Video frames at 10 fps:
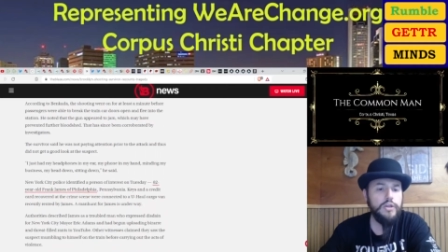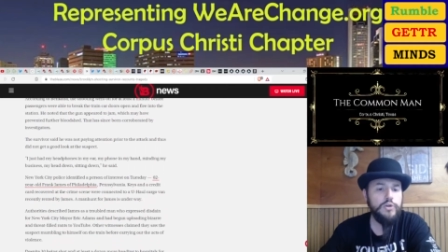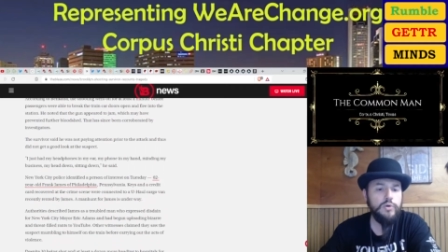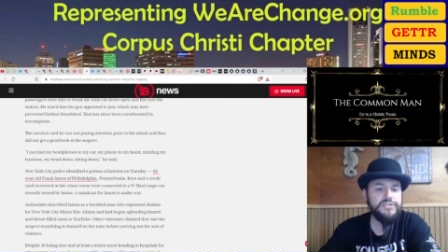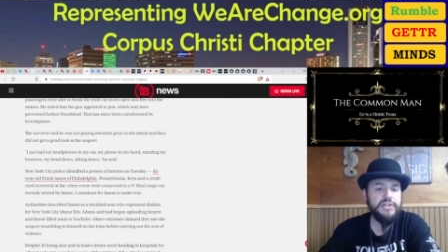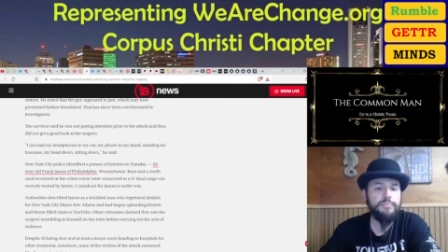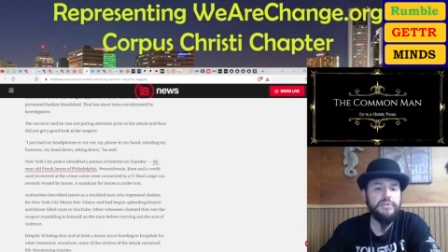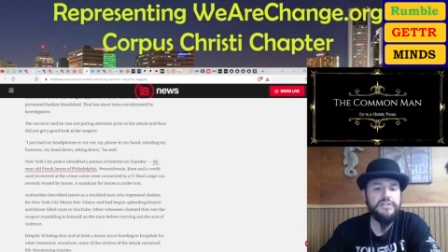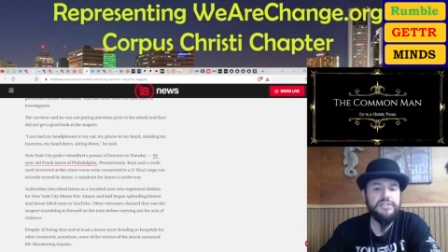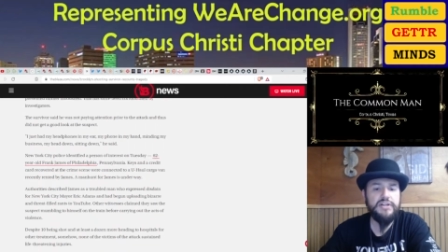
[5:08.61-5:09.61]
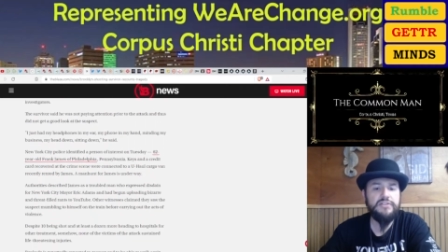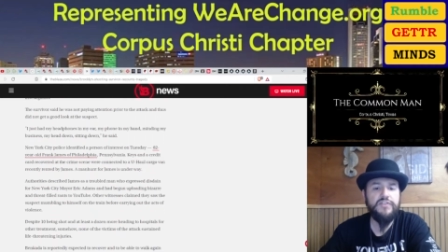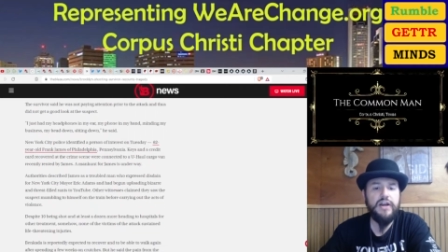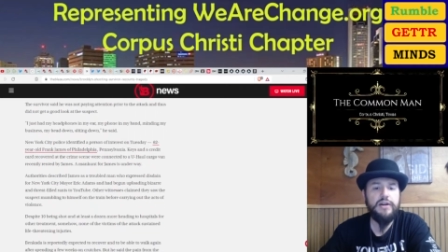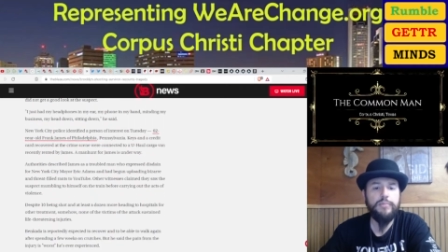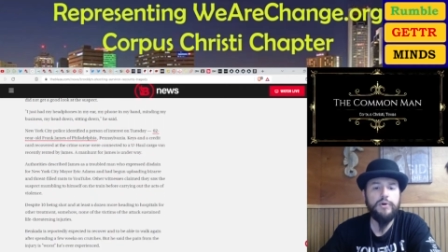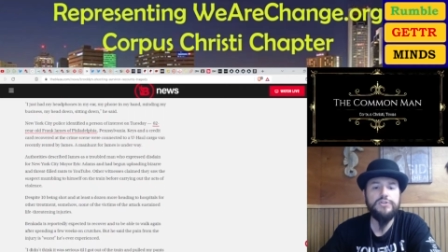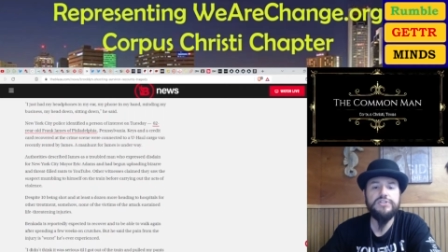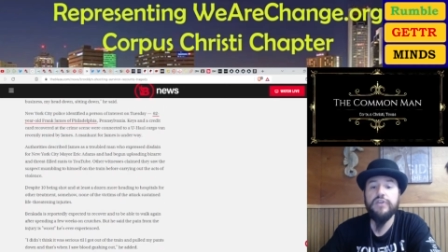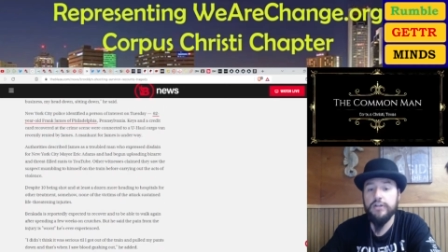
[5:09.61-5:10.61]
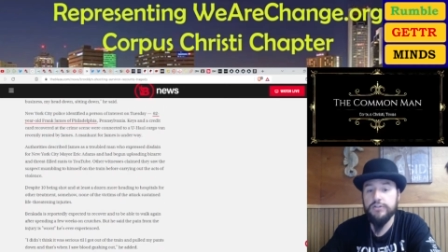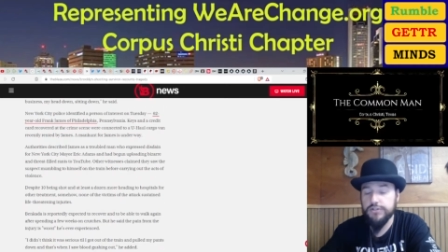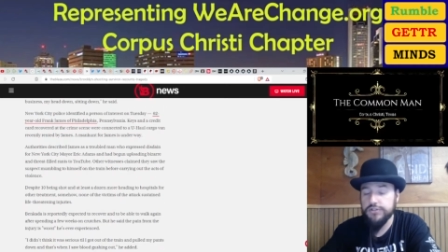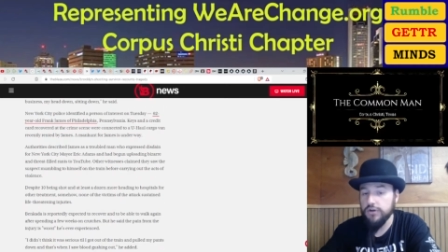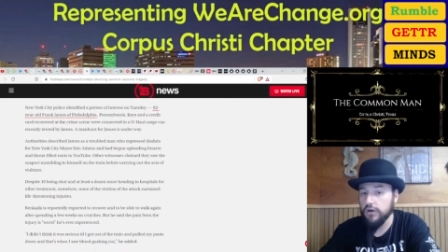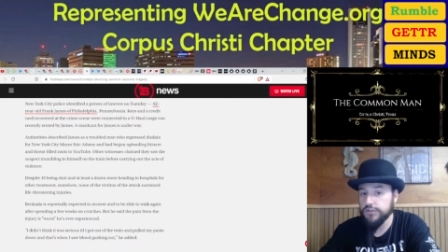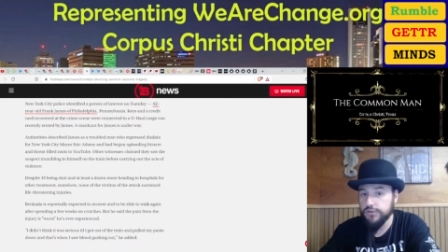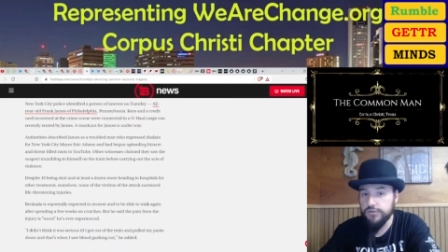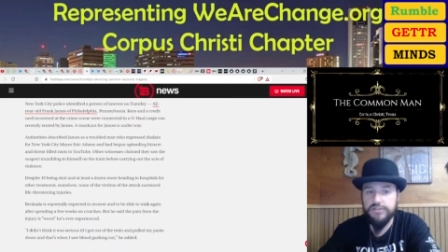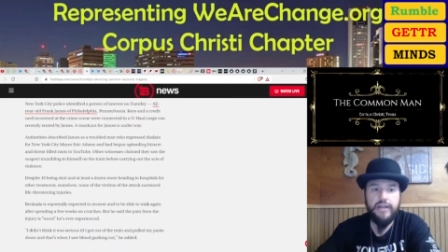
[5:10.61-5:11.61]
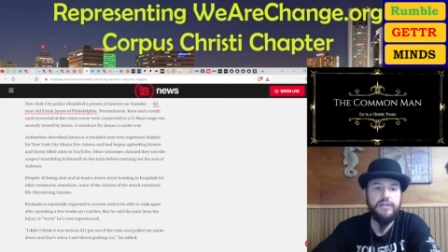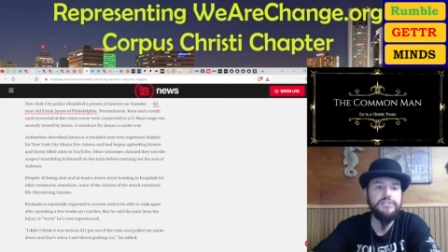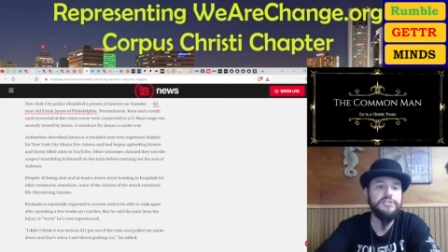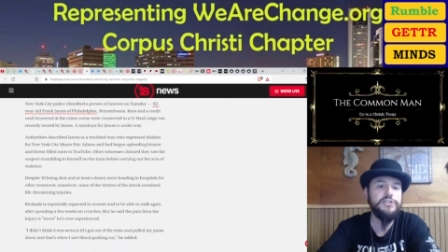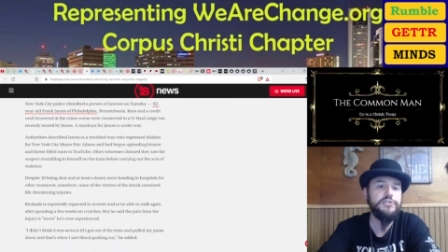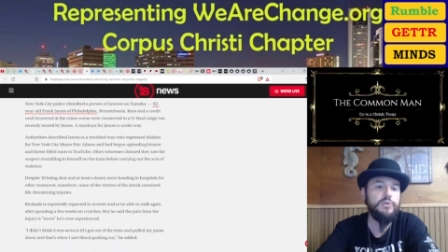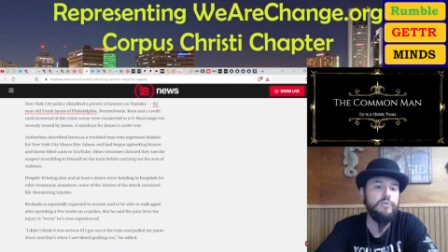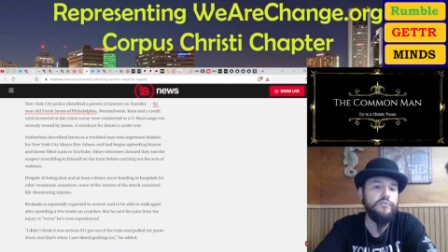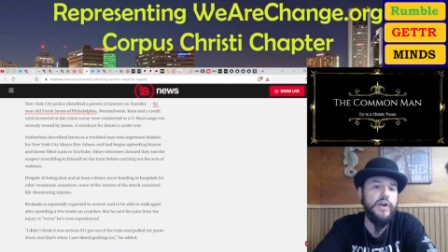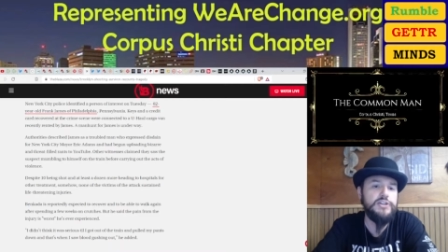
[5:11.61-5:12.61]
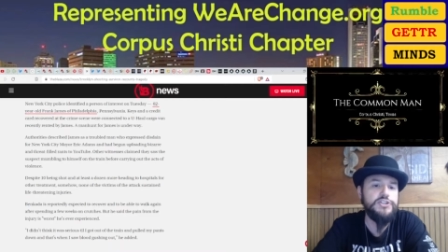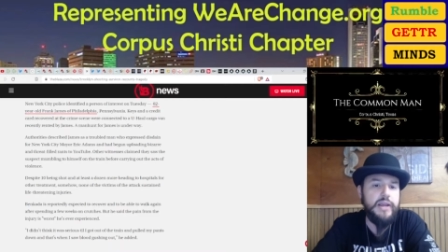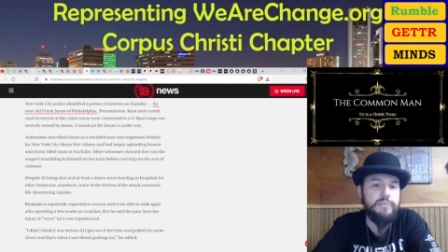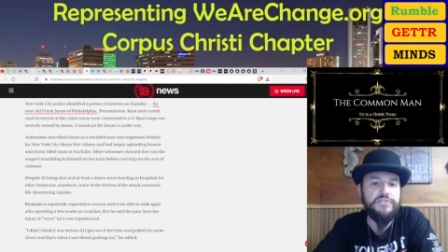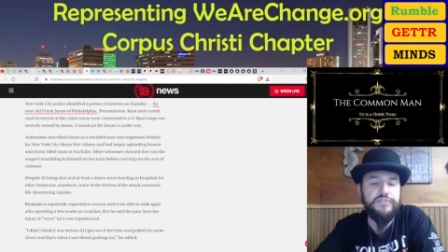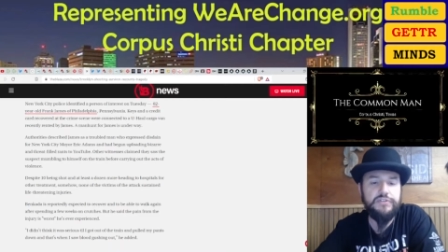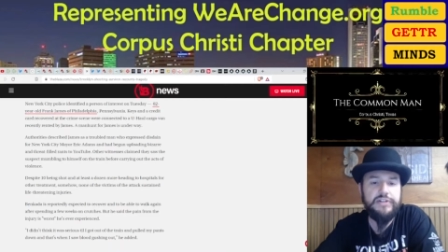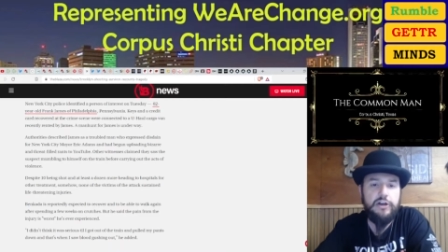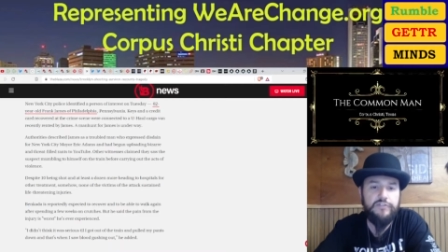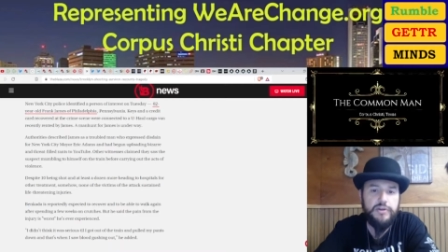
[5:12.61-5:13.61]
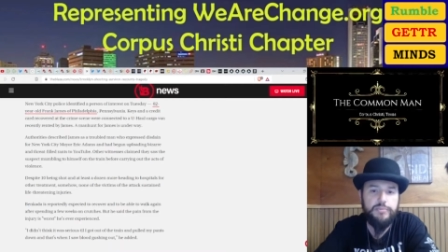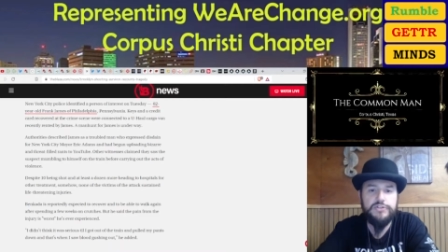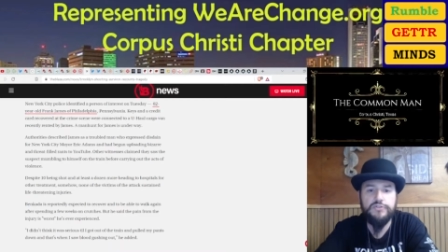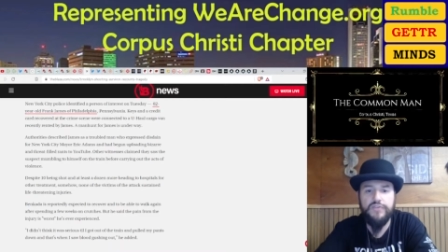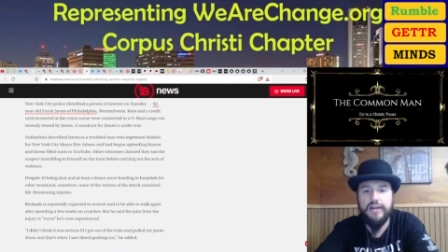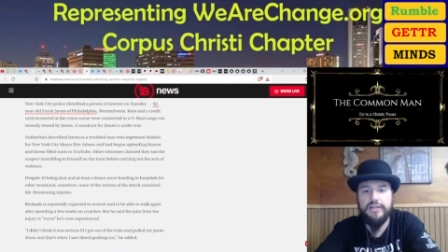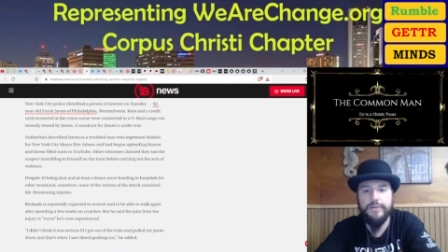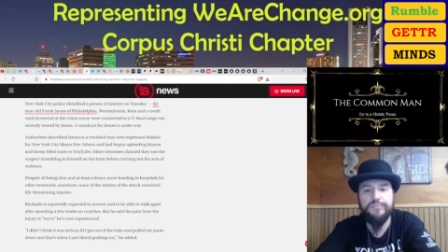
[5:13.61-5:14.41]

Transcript: New York City police identified a person of interest on Tuesday, 62 year old Frank James of Philadelphia, Pennsylvania.